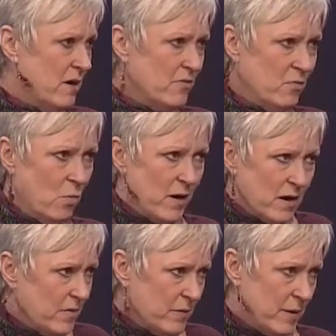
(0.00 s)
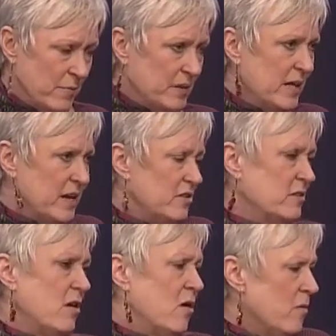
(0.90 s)
of where there might be lead in
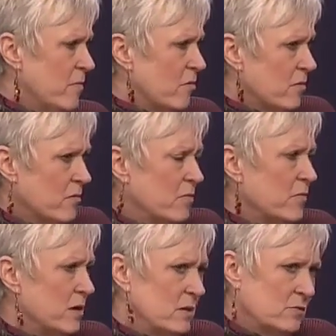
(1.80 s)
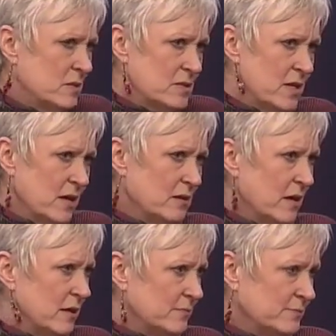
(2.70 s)
your home, or what's that
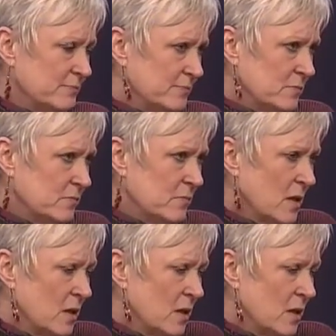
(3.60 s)
like? So